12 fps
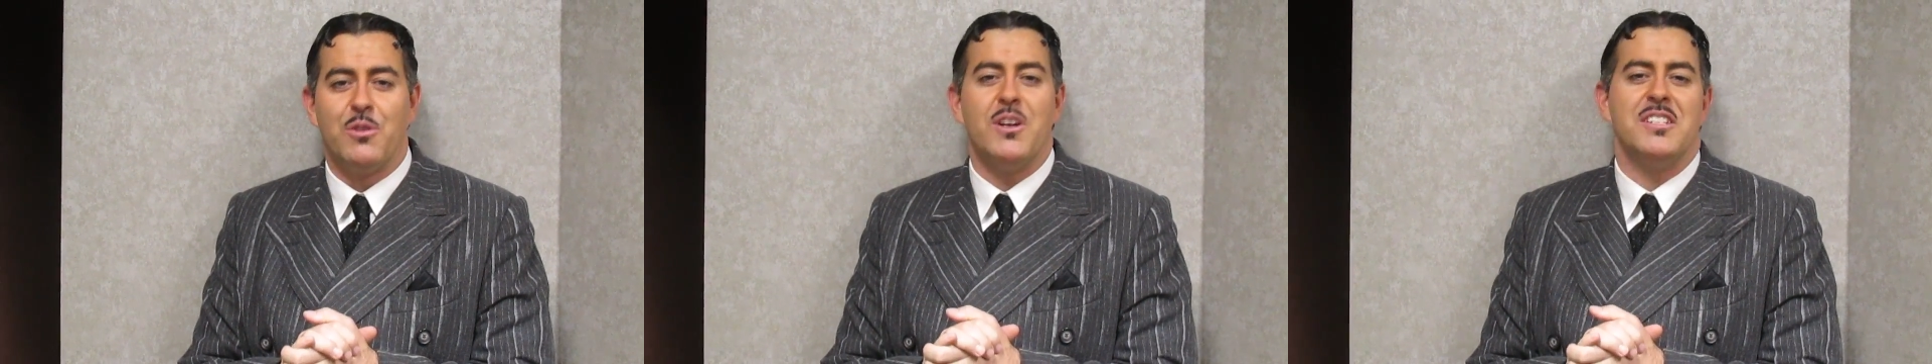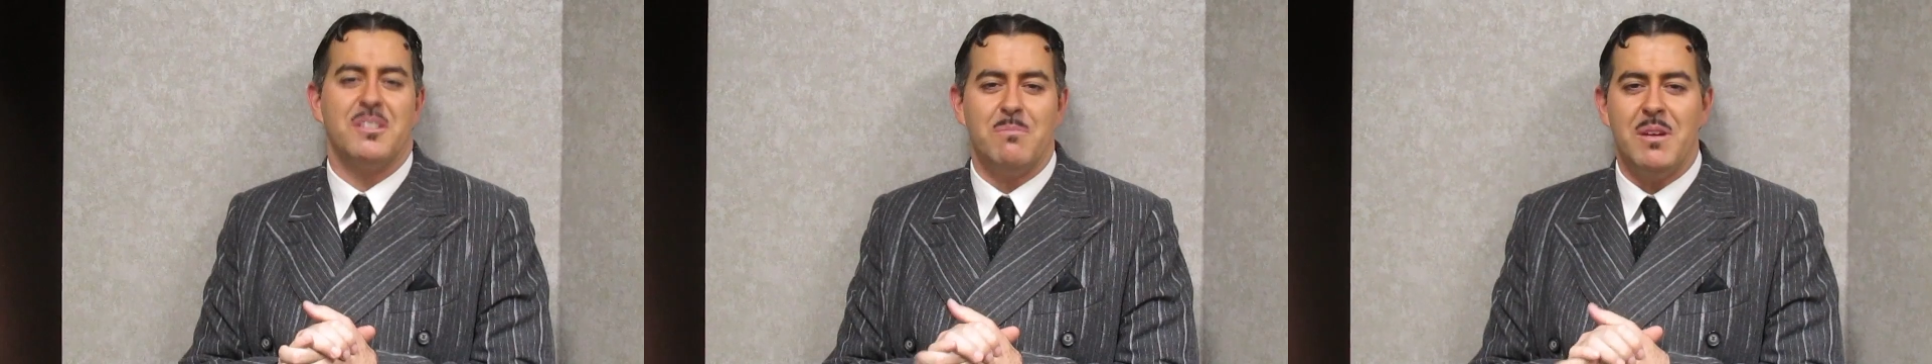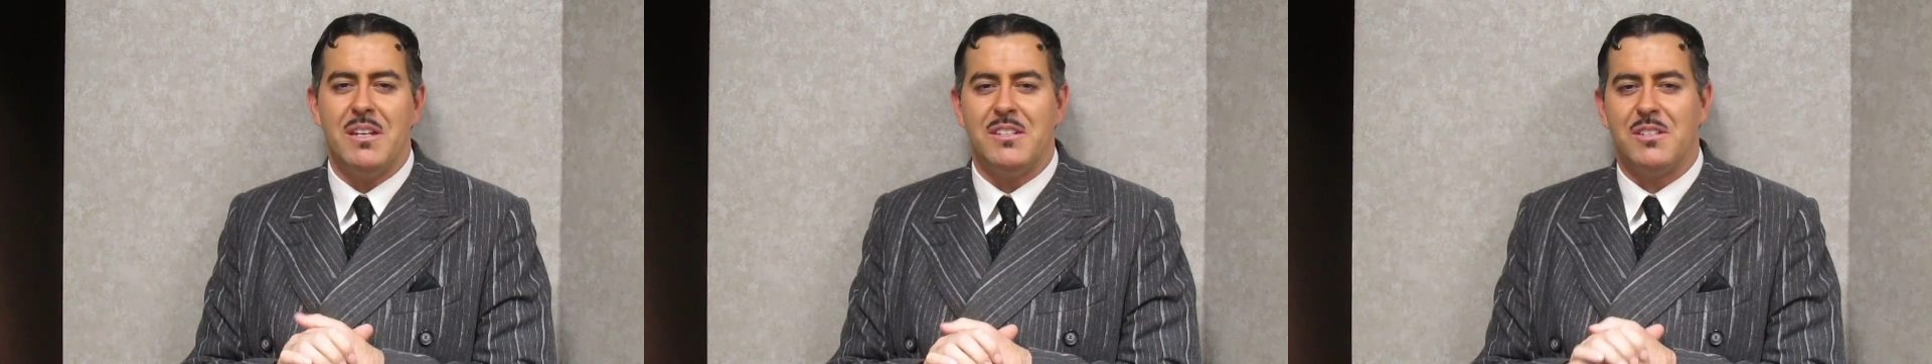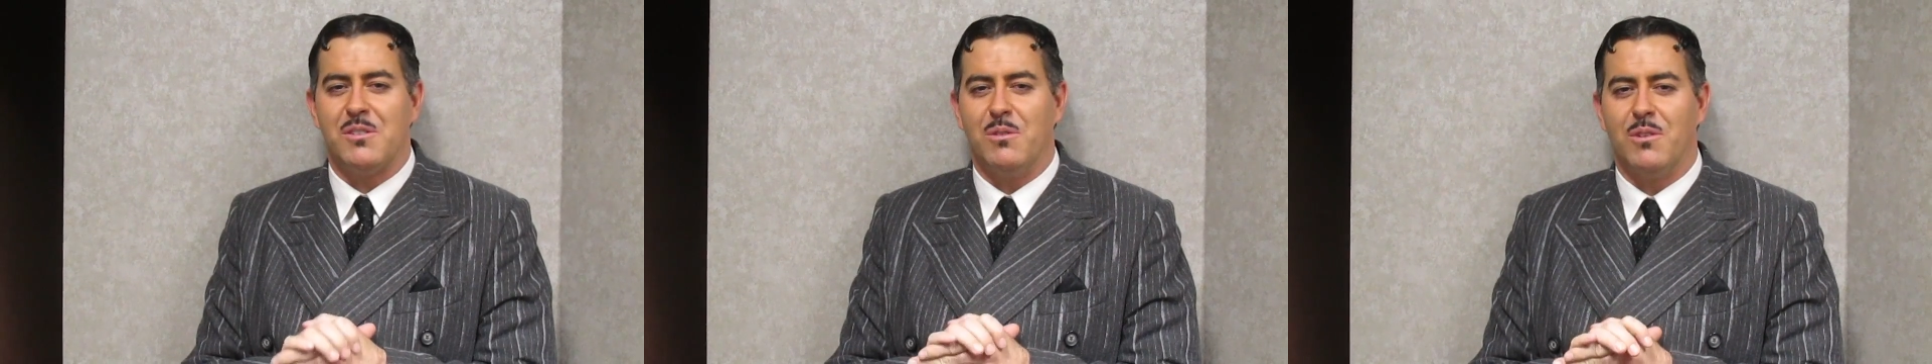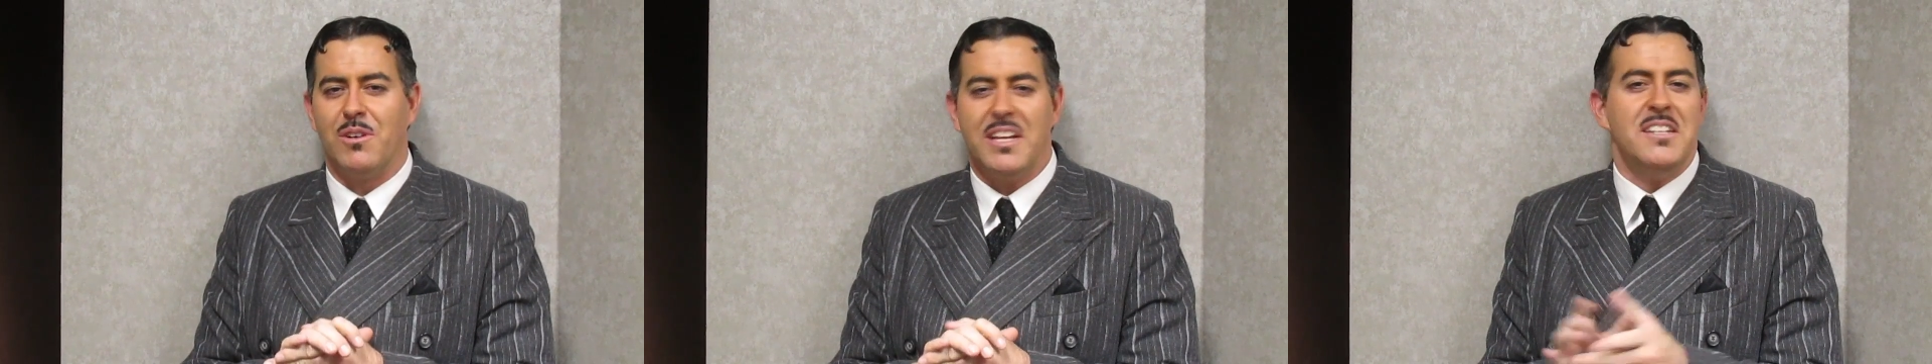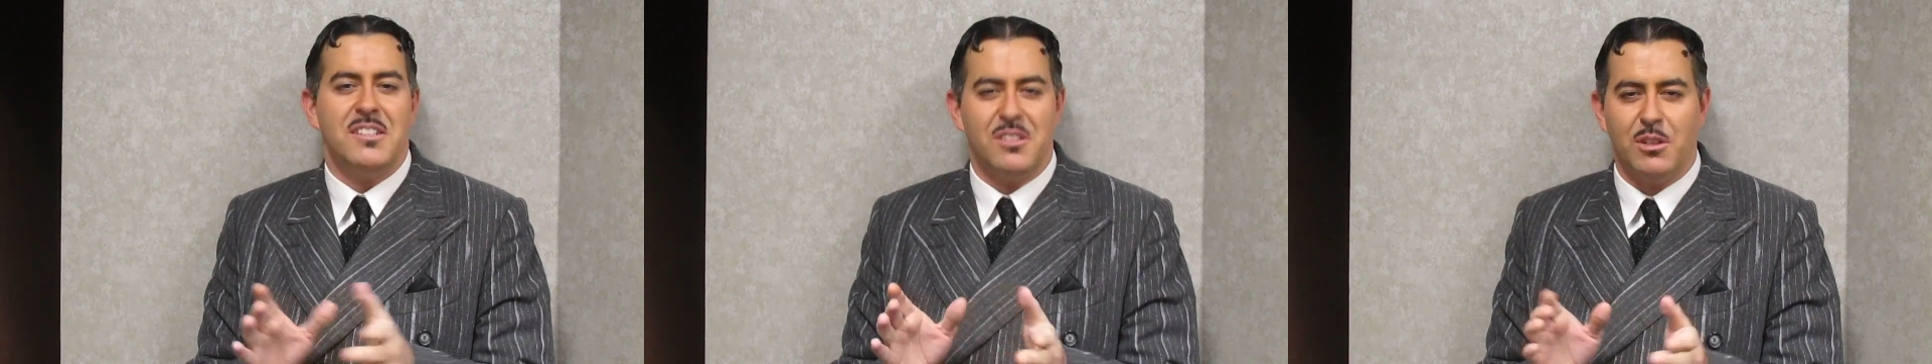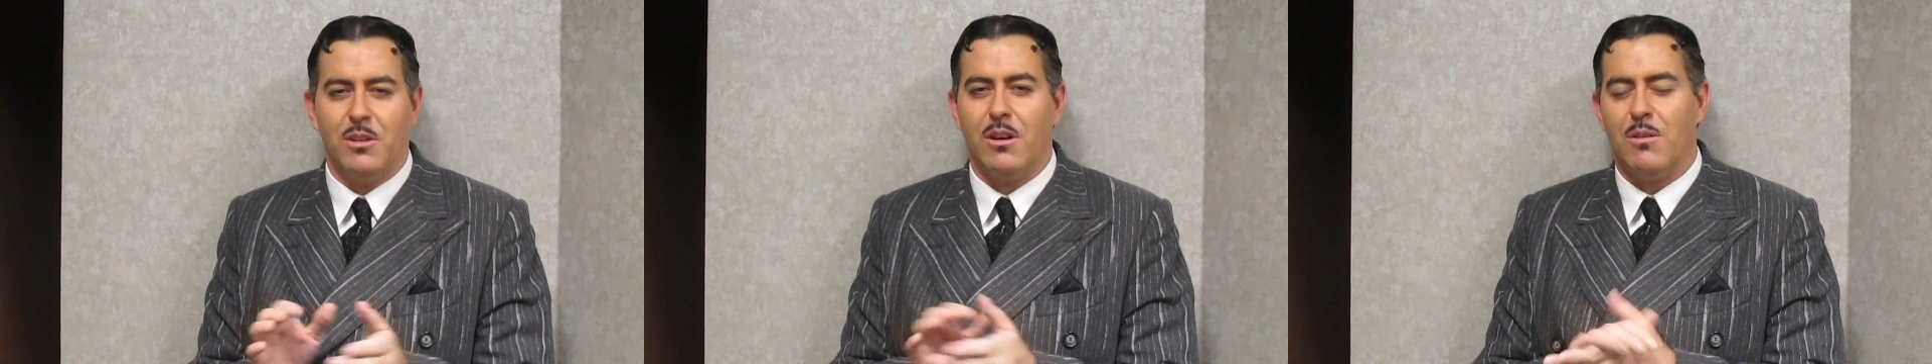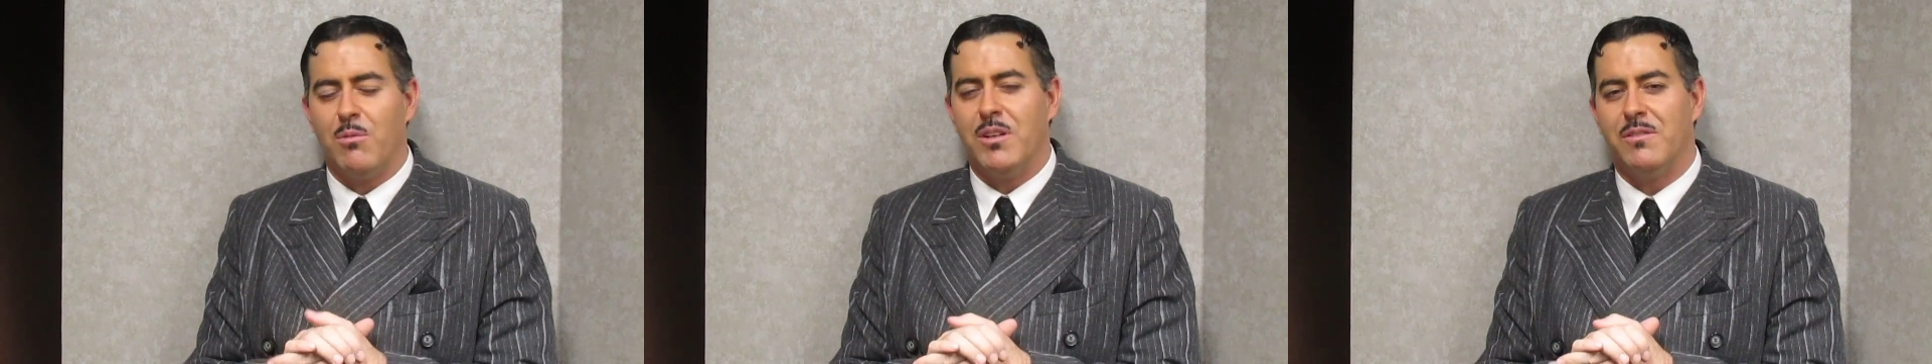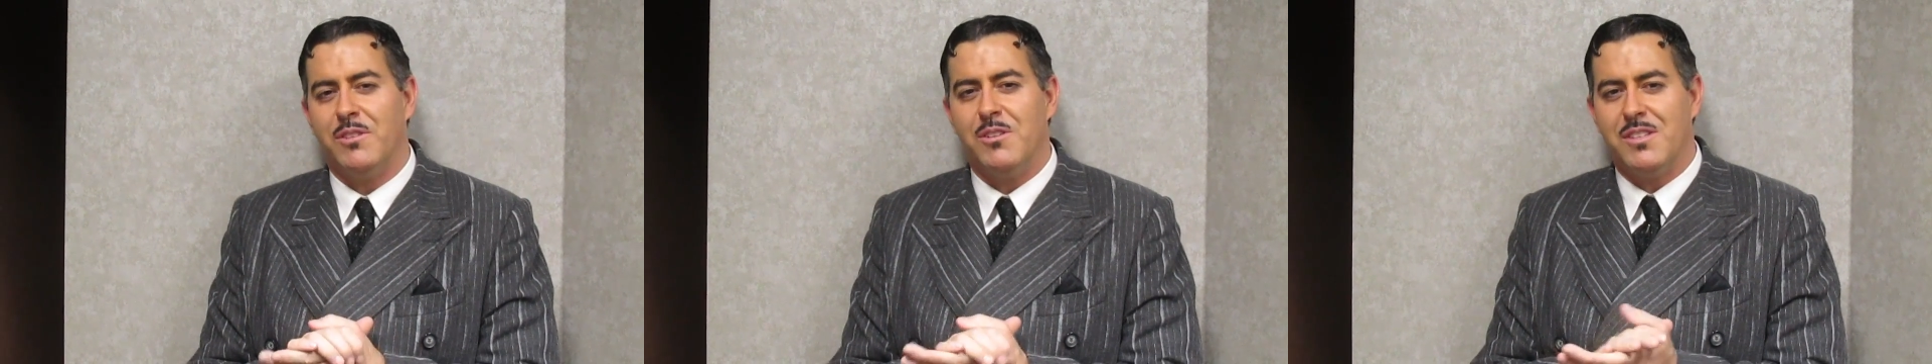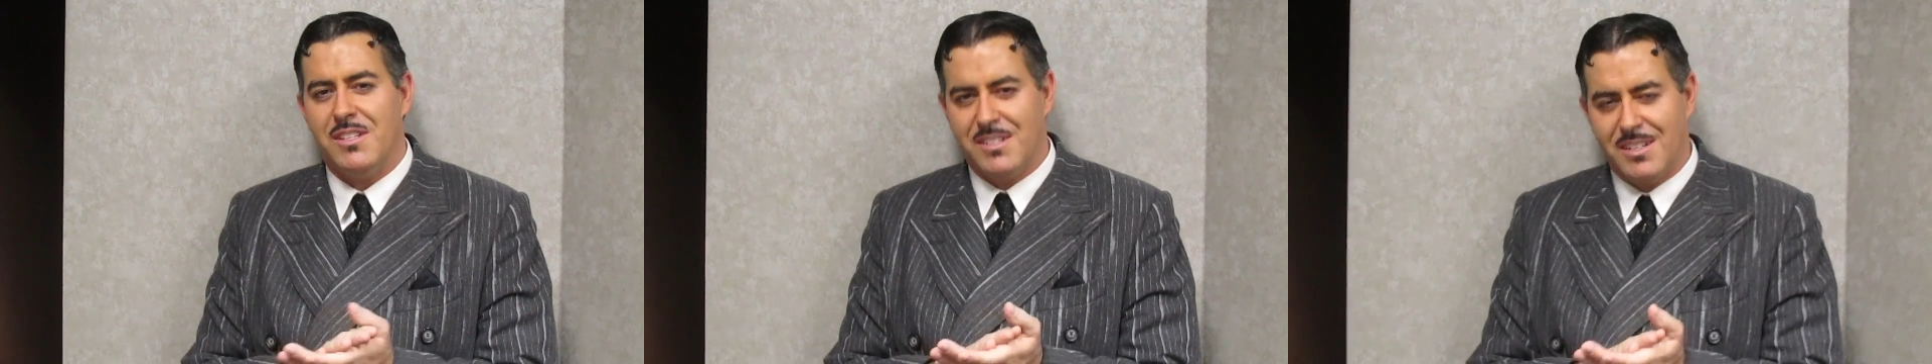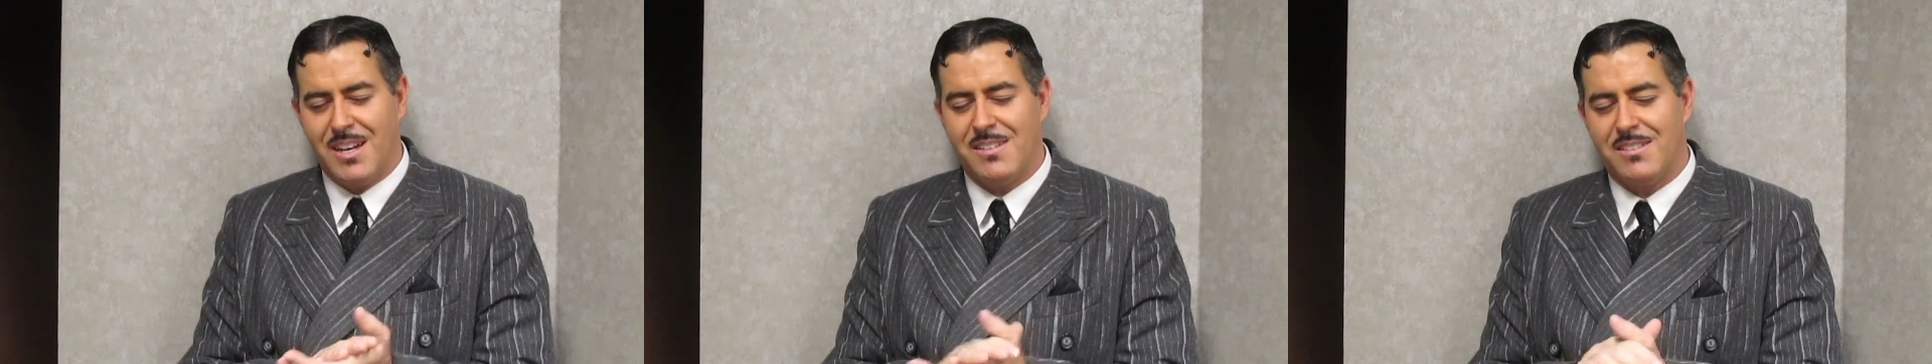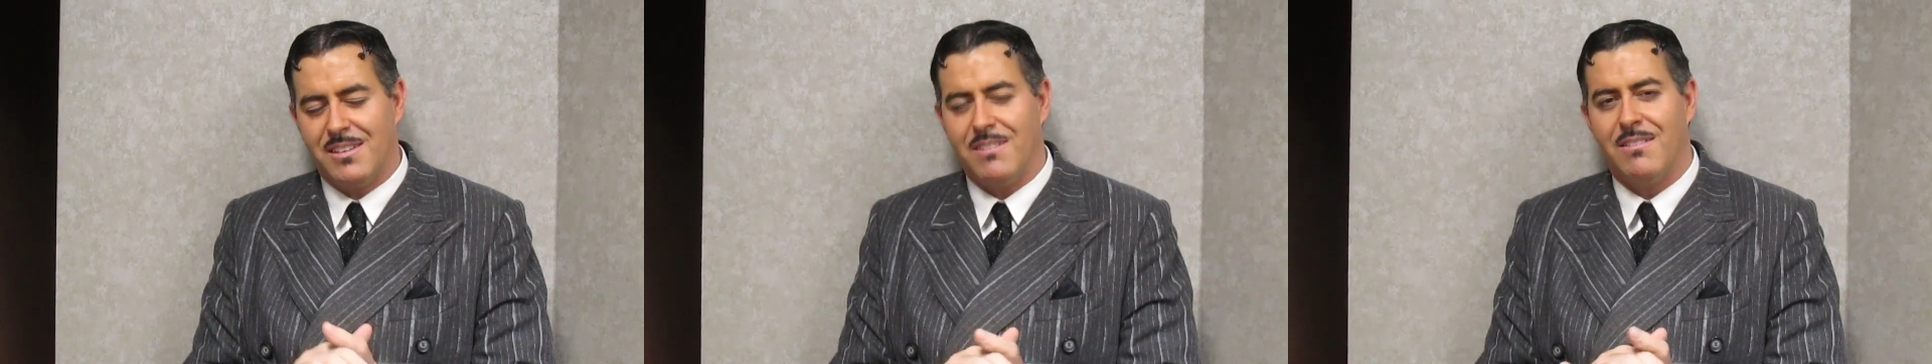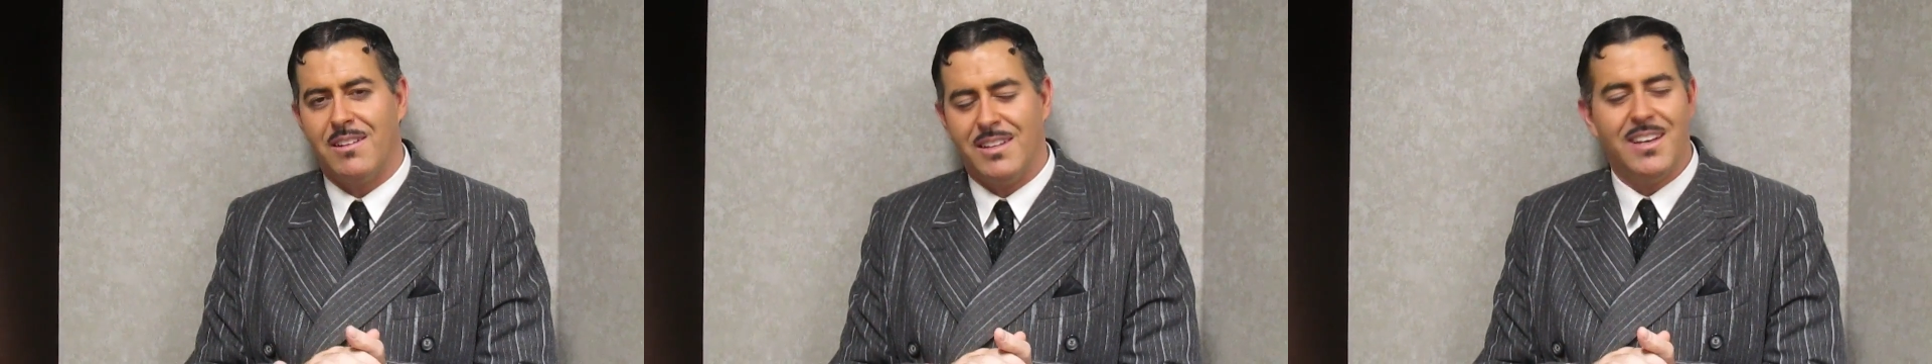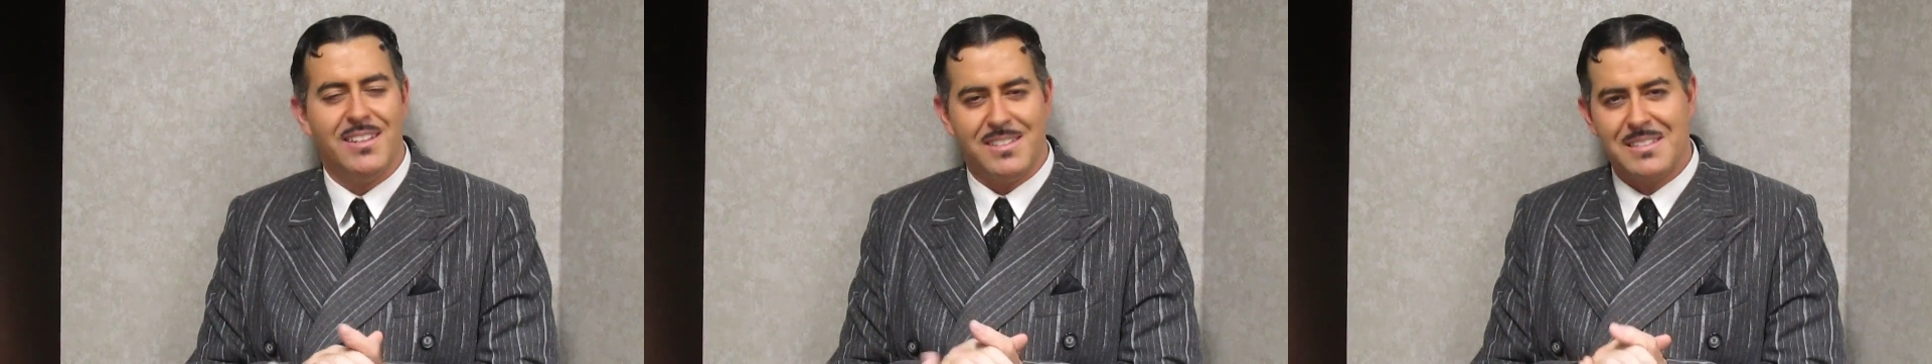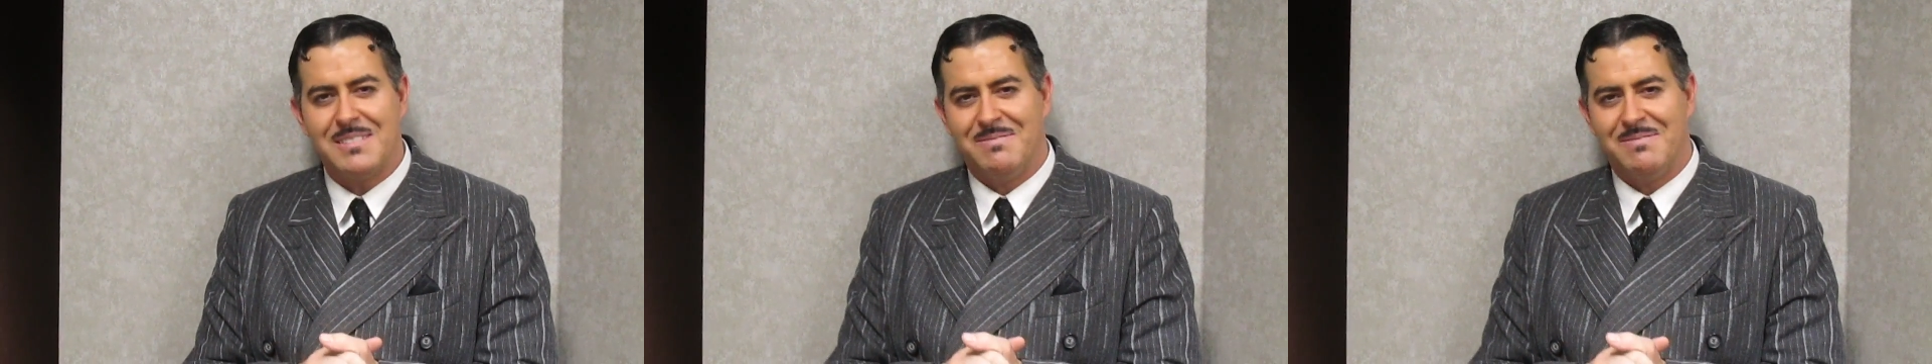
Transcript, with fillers: Christmas or Easter or one of those disgusting holidays.